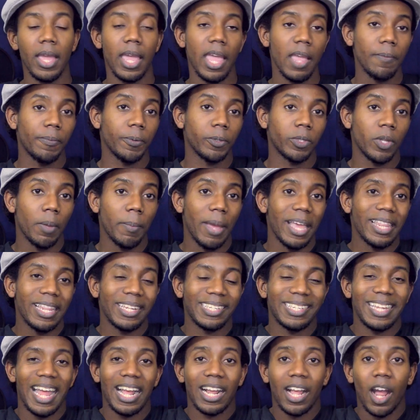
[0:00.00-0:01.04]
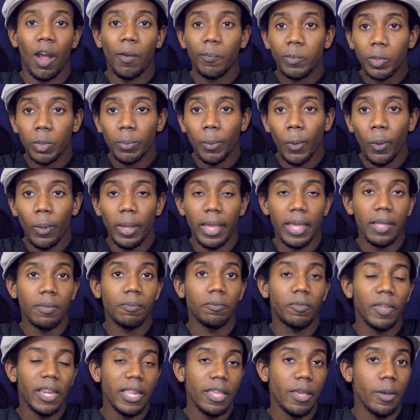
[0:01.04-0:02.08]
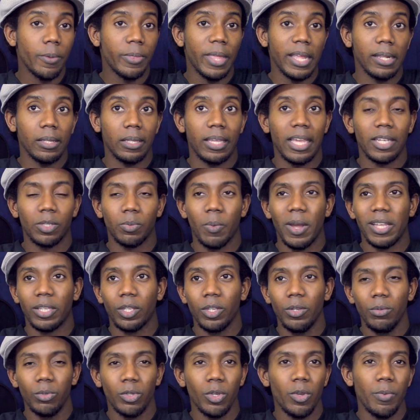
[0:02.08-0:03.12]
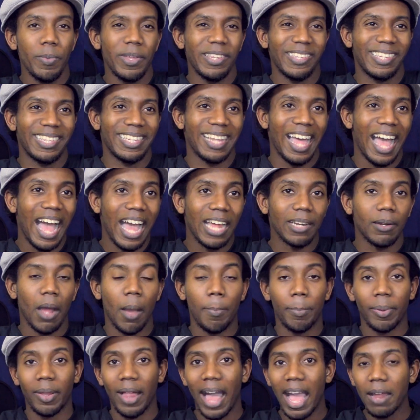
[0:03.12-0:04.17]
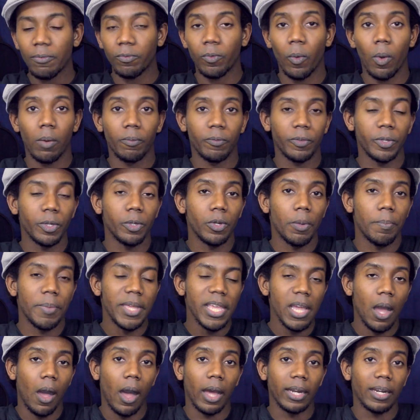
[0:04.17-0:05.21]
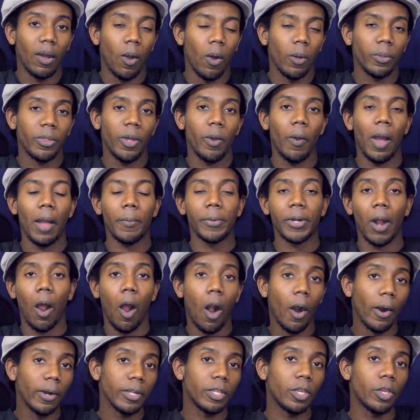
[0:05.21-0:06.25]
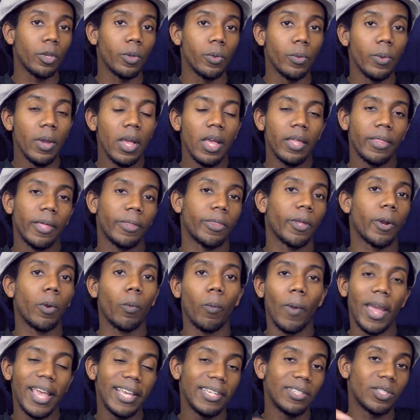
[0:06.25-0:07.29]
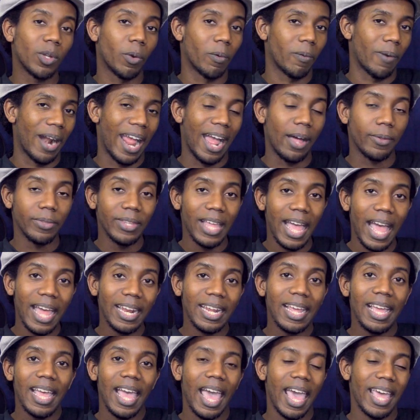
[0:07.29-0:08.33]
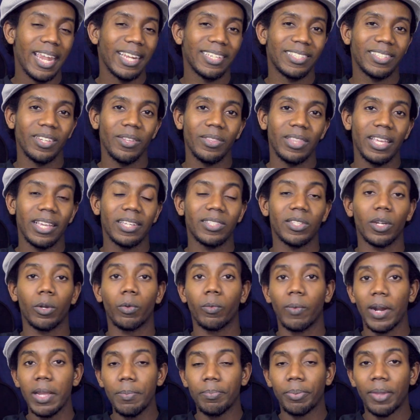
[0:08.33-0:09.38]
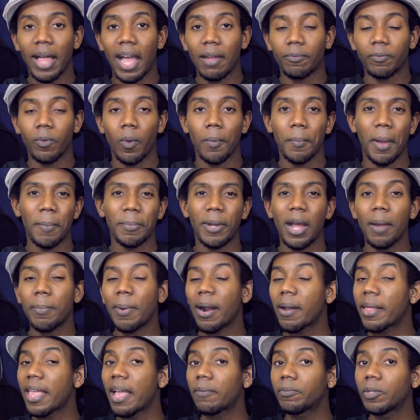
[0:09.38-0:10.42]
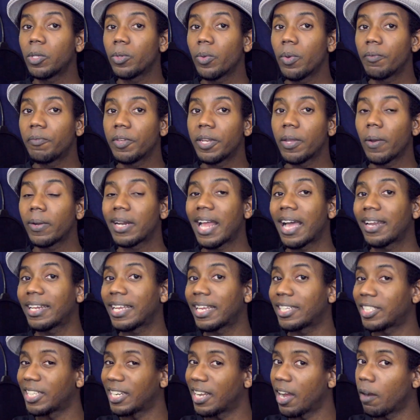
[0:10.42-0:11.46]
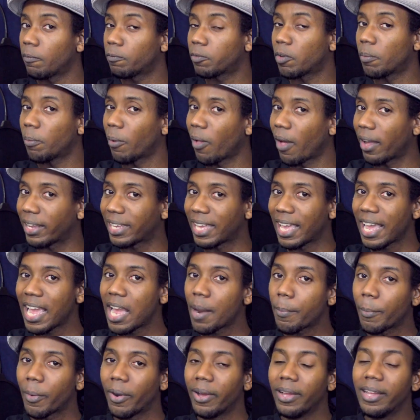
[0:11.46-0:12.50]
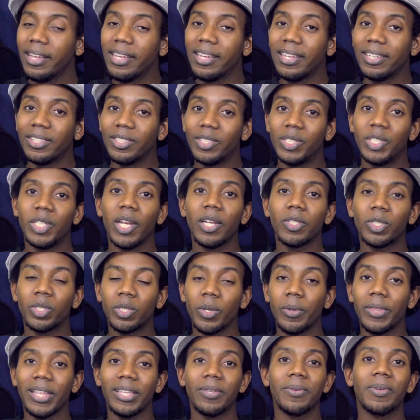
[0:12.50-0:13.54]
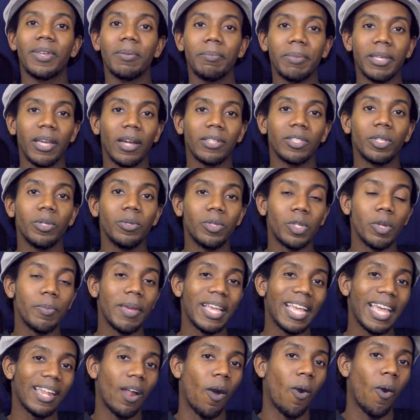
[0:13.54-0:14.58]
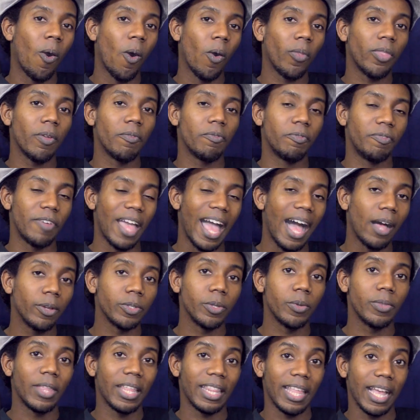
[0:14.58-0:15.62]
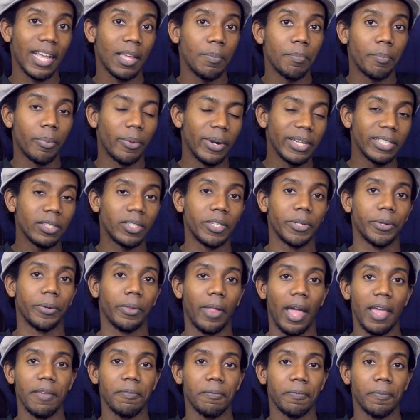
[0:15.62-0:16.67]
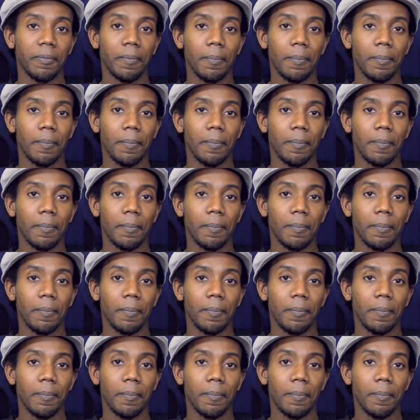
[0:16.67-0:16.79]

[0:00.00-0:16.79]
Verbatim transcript: If you're somebody that's not comfortable in video, then guess what? YouTube is not a platform for you to be on, although I would argue that there are ways around that, and I still think it's a great platform. I'm gonna probably have to do a video on how to get you comfortable on camera just so that you can be on YouTube and get all the value that that can bring to your life.